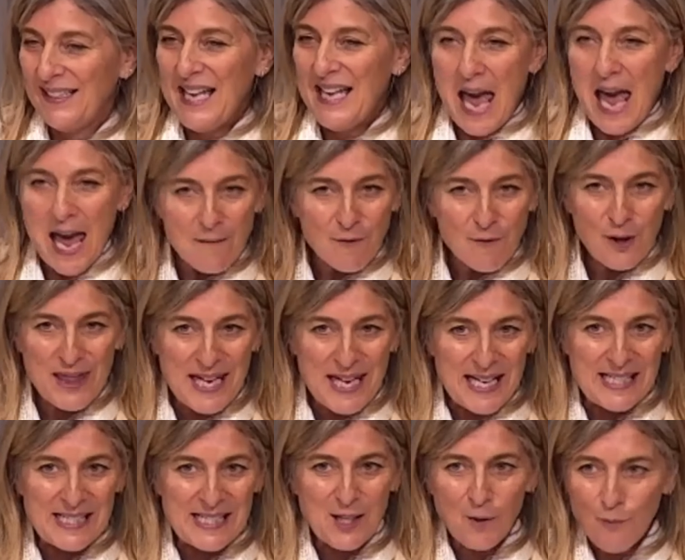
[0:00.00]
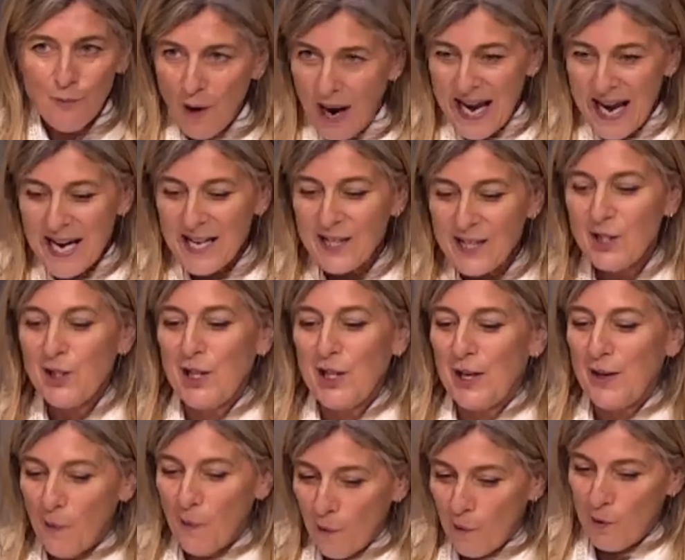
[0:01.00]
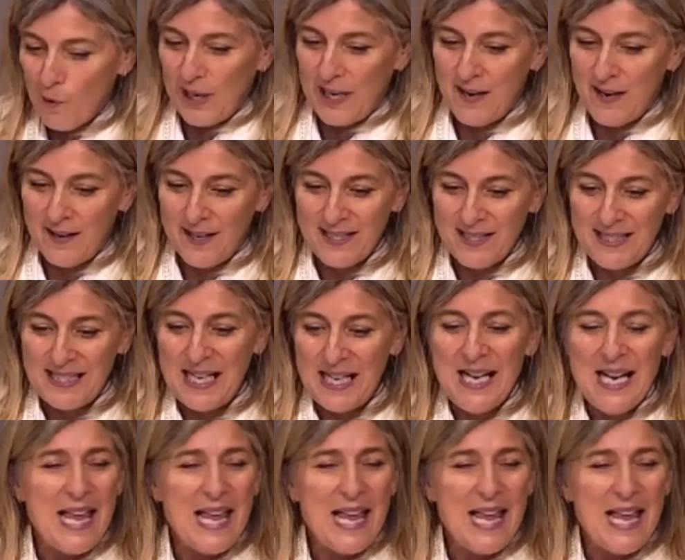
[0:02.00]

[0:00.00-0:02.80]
Everything is arranged and organized.